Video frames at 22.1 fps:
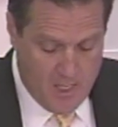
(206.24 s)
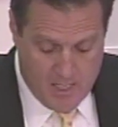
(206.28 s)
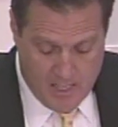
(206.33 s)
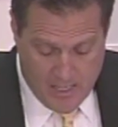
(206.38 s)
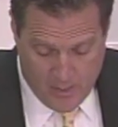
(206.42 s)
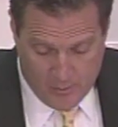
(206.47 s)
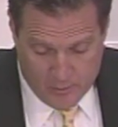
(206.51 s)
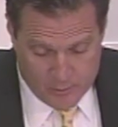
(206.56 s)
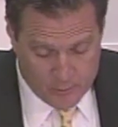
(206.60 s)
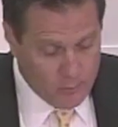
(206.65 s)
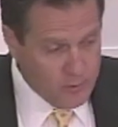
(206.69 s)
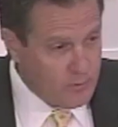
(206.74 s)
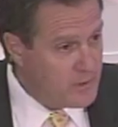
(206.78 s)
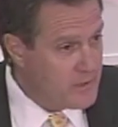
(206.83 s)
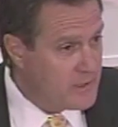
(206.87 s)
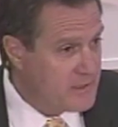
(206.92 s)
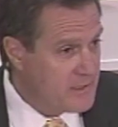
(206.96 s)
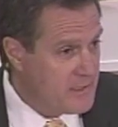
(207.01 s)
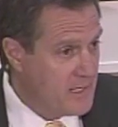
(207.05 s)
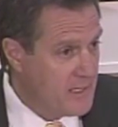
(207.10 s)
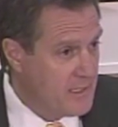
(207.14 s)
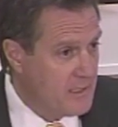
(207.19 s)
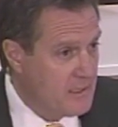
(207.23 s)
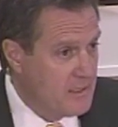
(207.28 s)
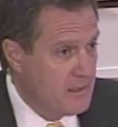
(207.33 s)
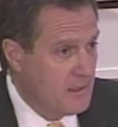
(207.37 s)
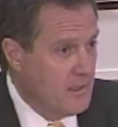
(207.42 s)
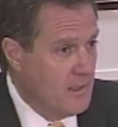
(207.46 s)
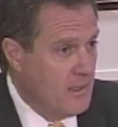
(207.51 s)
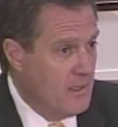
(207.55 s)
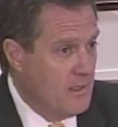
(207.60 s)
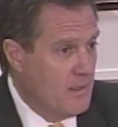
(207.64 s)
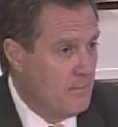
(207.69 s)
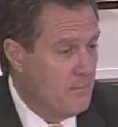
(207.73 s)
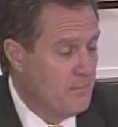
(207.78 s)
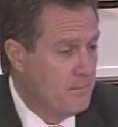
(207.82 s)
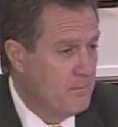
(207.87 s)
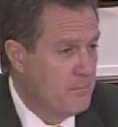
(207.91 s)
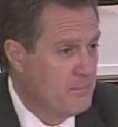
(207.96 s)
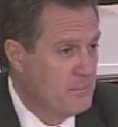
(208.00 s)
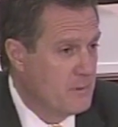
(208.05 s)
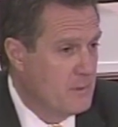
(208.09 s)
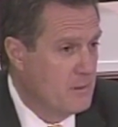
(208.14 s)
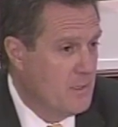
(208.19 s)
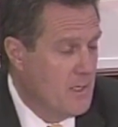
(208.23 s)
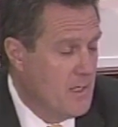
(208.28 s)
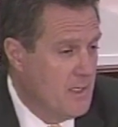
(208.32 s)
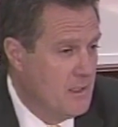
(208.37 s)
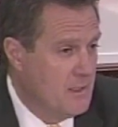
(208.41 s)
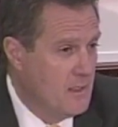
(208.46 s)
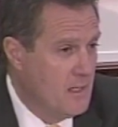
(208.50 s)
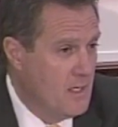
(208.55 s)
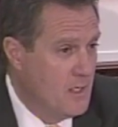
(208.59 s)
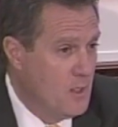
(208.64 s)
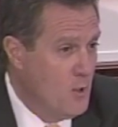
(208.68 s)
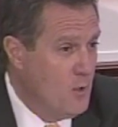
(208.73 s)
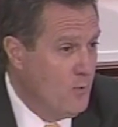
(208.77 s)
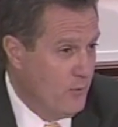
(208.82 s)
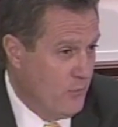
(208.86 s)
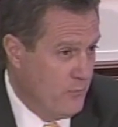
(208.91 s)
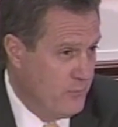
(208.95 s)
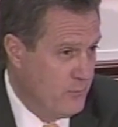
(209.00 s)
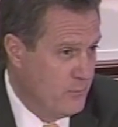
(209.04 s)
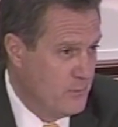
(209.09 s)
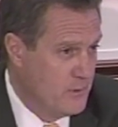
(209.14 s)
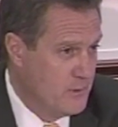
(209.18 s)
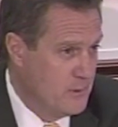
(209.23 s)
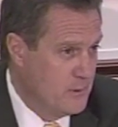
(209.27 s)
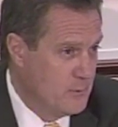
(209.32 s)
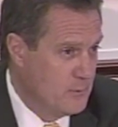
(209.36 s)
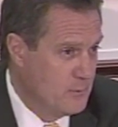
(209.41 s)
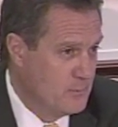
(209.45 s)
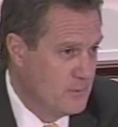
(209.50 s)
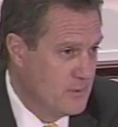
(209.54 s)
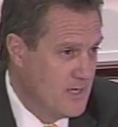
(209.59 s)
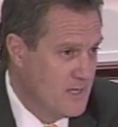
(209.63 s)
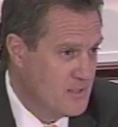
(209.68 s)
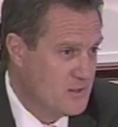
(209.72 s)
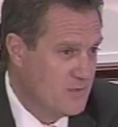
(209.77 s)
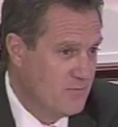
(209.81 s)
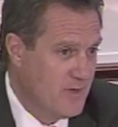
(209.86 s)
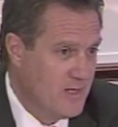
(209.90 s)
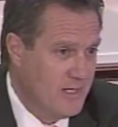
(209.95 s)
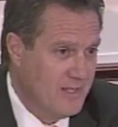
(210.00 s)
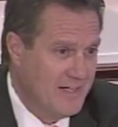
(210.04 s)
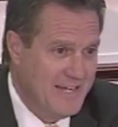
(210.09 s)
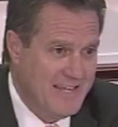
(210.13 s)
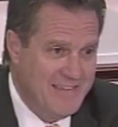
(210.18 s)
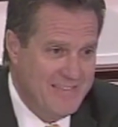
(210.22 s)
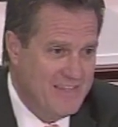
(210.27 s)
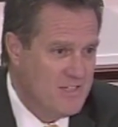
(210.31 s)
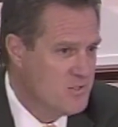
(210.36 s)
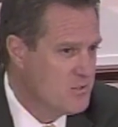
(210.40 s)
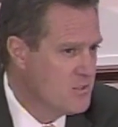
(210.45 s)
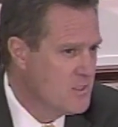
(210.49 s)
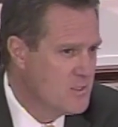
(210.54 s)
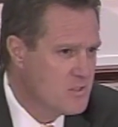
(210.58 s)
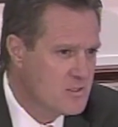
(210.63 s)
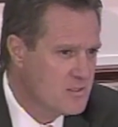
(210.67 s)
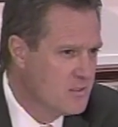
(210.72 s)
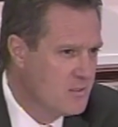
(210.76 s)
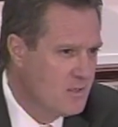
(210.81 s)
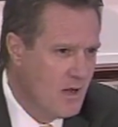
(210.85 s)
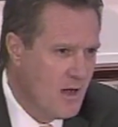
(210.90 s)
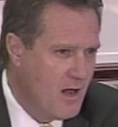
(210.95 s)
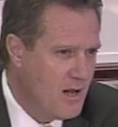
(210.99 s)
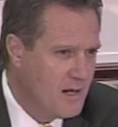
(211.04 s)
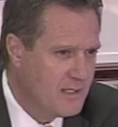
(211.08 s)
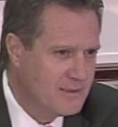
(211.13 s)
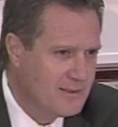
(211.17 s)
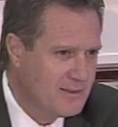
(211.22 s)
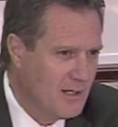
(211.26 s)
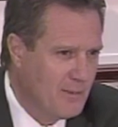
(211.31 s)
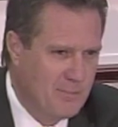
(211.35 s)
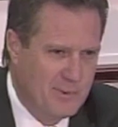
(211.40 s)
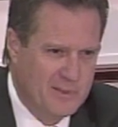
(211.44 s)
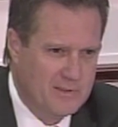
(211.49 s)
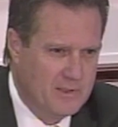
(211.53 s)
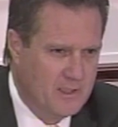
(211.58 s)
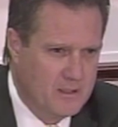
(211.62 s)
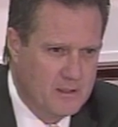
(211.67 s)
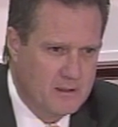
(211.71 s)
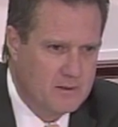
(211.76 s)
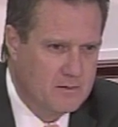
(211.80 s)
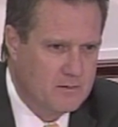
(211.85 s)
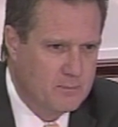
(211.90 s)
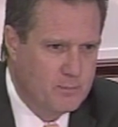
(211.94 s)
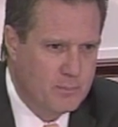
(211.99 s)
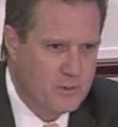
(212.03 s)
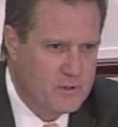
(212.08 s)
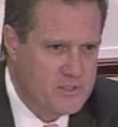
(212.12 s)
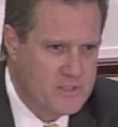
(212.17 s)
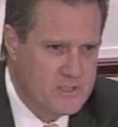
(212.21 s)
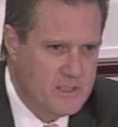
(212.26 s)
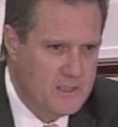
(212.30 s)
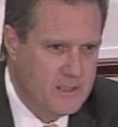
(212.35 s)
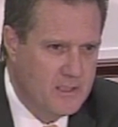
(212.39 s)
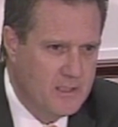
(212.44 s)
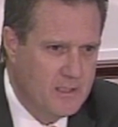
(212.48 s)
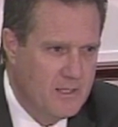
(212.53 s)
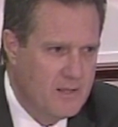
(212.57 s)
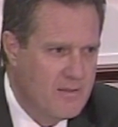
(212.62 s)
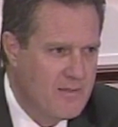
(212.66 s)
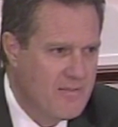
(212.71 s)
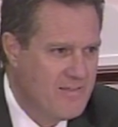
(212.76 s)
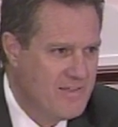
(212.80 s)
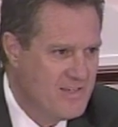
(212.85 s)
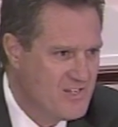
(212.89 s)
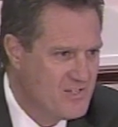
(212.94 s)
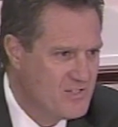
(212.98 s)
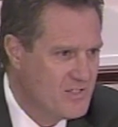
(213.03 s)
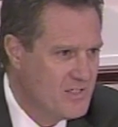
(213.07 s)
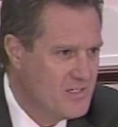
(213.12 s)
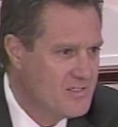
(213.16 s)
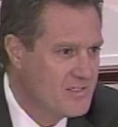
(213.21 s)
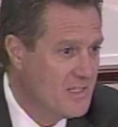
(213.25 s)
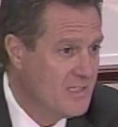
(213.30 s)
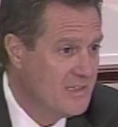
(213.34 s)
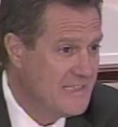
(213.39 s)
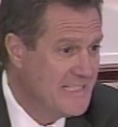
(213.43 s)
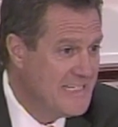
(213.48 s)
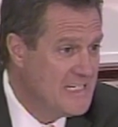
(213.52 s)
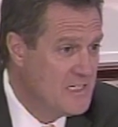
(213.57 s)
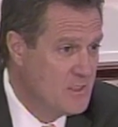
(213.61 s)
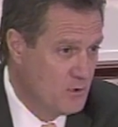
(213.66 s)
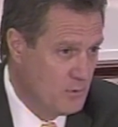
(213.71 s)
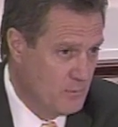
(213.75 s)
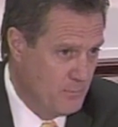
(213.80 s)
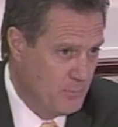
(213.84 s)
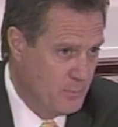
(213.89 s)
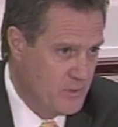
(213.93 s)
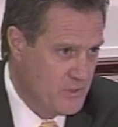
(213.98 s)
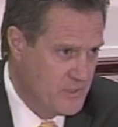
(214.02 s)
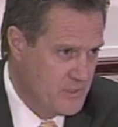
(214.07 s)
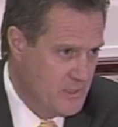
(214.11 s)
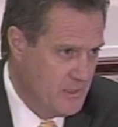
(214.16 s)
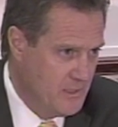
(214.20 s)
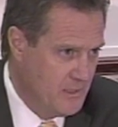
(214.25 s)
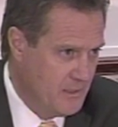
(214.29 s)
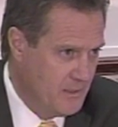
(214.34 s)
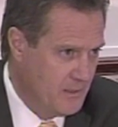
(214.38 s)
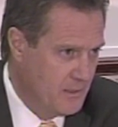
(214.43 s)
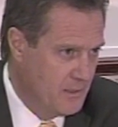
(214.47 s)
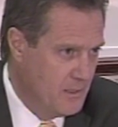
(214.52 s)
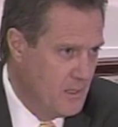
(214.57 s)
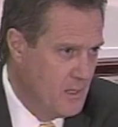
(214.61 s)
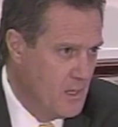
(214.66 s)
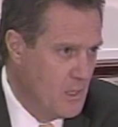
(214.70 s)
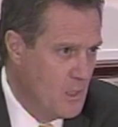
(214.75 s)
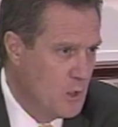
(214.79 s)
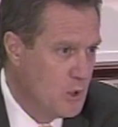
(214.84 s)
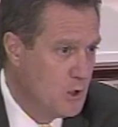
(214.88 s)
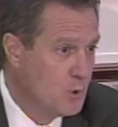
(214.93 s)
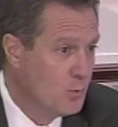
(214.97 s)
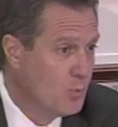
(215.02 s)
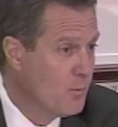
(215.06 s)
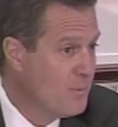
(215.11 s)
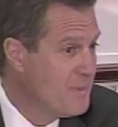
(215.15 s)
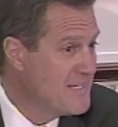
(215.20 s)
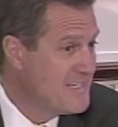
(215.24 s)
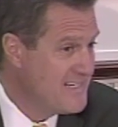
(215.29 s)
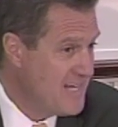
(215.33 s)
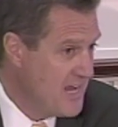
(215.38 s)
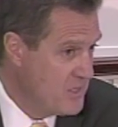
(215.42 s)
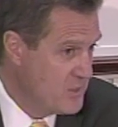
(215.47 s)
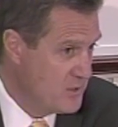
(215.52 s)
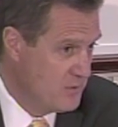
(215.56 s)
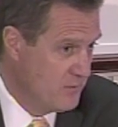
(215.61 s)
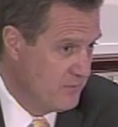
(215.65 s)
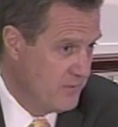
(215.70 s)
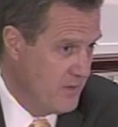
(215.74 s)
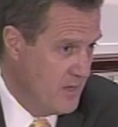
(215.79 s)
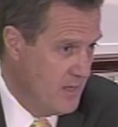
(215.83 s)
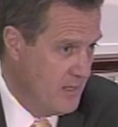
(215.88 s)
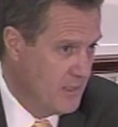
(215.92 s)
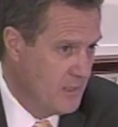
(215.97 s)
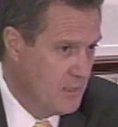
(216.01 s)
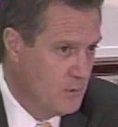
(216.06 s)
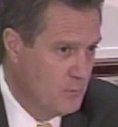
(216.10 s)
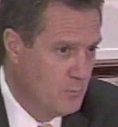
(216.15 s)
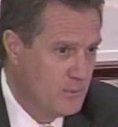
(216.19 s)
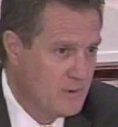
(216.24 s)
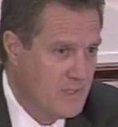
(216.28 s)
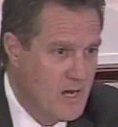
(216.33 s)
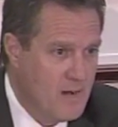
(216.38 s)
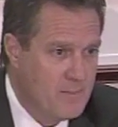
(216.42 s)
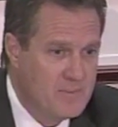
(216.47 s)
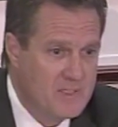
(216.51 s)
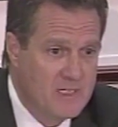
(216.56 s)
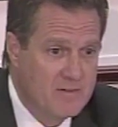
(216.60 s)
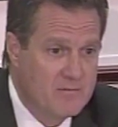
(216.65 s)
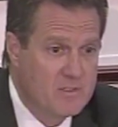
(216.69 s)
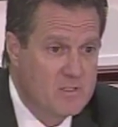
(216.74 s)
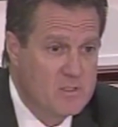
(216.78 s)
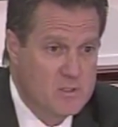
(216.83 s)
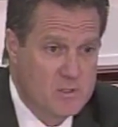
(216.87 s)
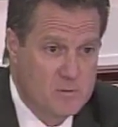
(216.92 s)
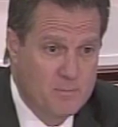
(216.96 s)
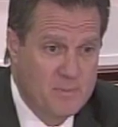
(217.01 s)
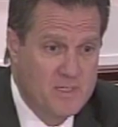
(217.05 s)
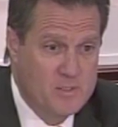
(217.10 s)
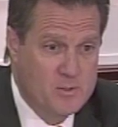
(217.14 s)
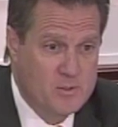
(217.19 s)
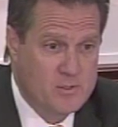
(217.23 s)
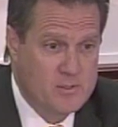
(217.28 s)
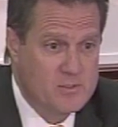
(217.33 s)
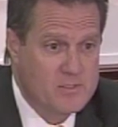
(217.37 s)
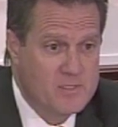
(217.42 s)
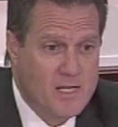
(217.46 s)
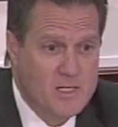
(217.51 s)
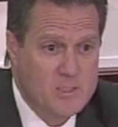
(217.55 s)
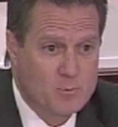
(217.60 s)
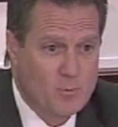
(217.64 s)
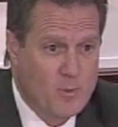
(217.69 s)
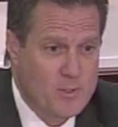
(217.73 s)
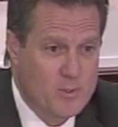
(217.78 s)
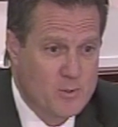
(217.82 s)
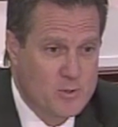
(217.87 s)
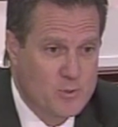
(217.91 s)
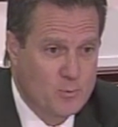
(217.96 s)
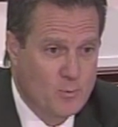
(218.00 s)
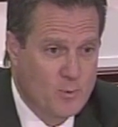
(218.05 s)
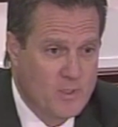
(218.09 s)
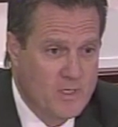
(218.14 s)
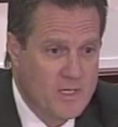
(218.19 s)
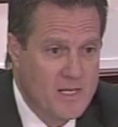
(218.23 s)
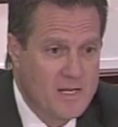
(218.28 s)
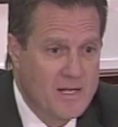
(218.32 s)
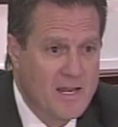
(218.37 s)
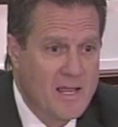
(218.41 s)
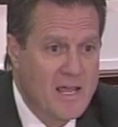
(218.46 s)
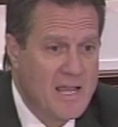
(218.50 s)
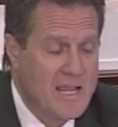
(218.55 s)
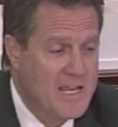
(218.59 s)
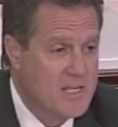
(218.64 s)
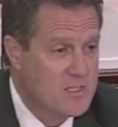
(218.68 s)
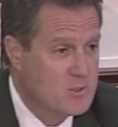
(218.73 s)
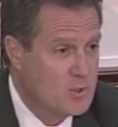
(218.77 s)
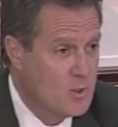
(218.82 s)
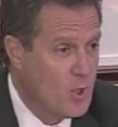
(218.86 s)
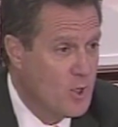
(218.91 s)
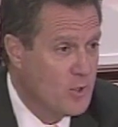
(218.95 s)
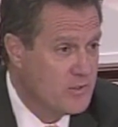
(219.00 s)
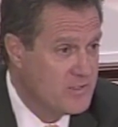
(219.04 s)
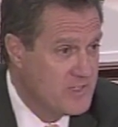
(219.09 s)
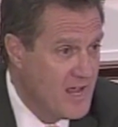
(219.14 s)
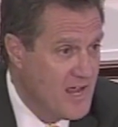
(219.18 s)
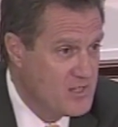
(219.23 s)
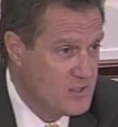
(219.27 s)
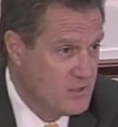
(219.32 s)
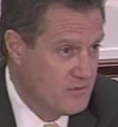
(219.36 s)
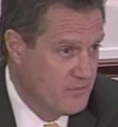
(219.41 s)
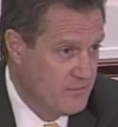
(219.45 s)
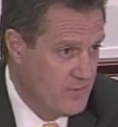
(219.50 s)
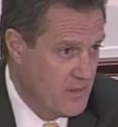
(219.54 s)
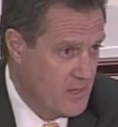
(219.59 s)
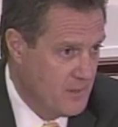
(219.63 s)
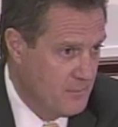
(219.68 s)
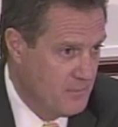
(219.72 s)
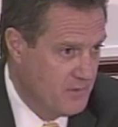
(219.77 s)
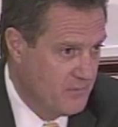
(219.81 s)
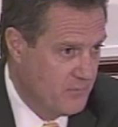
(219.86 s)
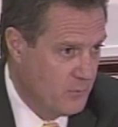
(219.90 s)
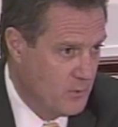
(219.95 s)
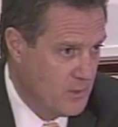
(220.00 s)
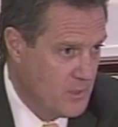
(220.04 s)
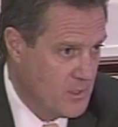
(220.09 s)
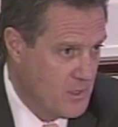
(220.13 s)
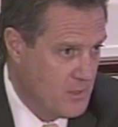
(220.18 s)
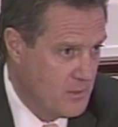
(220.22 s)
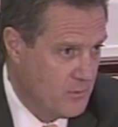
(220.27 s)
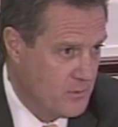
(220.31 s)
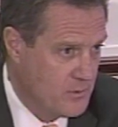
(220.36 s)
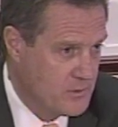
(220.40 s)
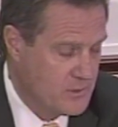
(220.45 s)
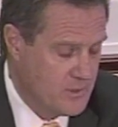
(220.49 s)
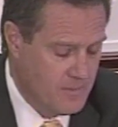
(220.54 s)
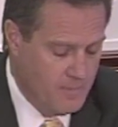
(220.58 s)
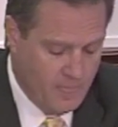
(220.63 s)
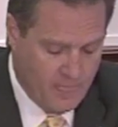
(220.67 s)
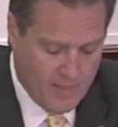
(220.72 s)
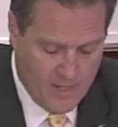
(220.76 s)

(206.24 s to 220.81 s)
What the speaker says: Now, you're going to take an oath when you testify today. This is not a political proceeding. This is a legal proceeding. You will be testifying. You will not be giving speeches. That's why you're sworn in. It's called testifying before Congress.